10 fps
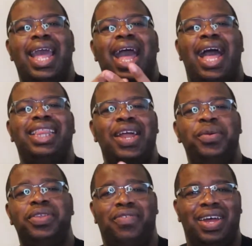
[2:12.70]
I thought it
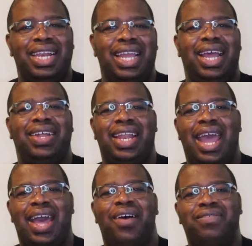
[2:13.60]
was funny on
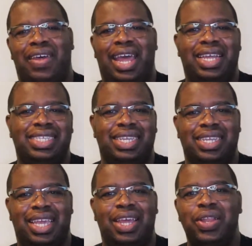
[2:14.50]
how fast the
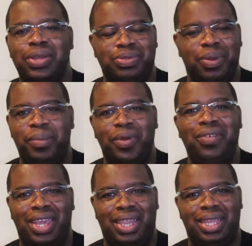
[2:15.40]
killers were
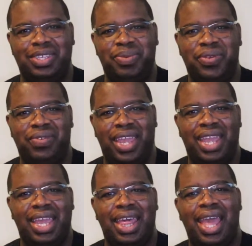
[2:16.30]
moving in this movie.
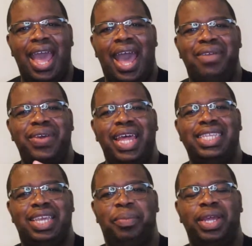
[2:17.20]
I feel like
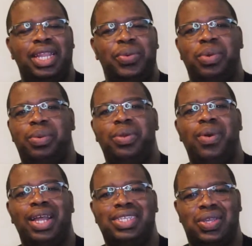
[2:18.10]
typically when we
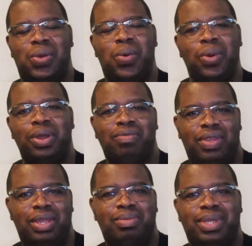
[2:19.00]
watch horror
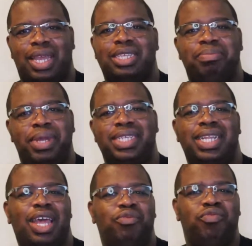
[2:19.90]
films, like especially
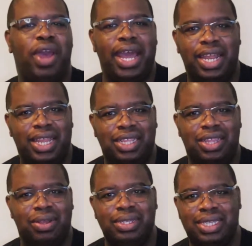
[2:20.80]
like Friday the
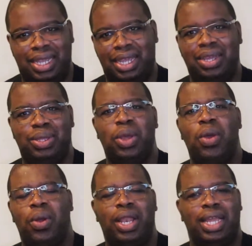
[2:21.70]
13th
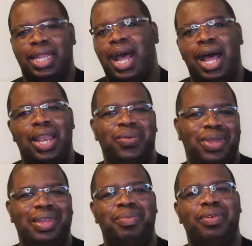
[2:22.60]
or like the
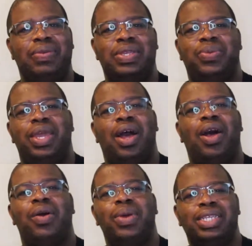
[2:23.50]
Halloween movies, we
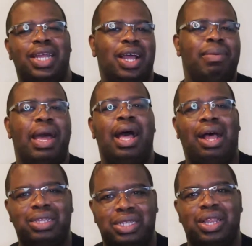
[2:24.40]
always talk about
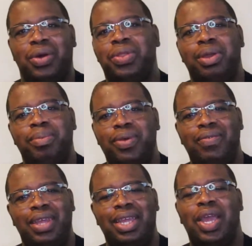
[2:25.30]
how slow they're
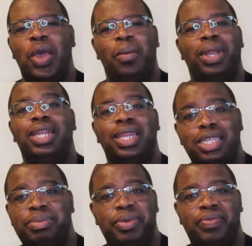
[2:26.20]
moving. But in
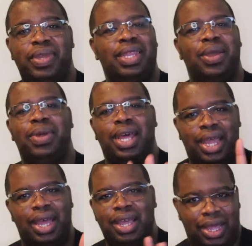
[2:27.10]
this movie, they were like,
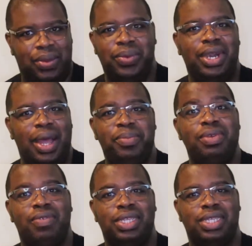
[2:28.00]
we're not
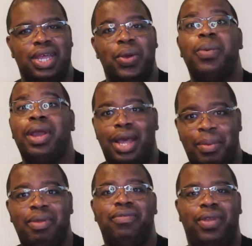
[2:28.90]
moving slow. We're
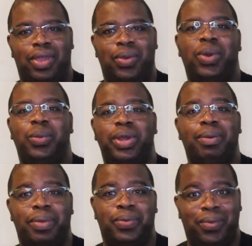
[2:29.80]
coming for you and we're going
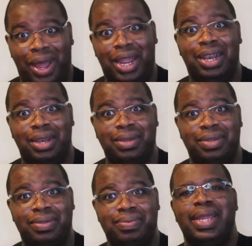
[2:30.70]
to be running.
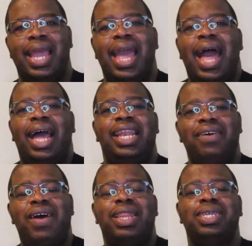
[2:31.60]
I
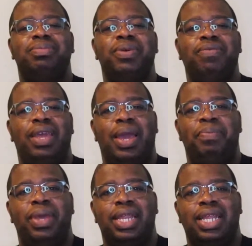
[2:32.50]
love how this movie
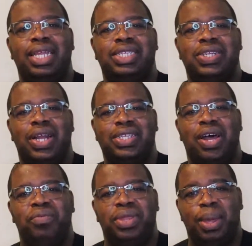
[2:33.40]
immediately starts
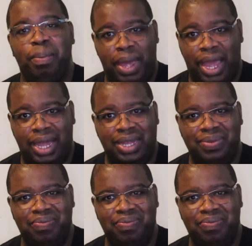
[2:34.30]
off with a bang.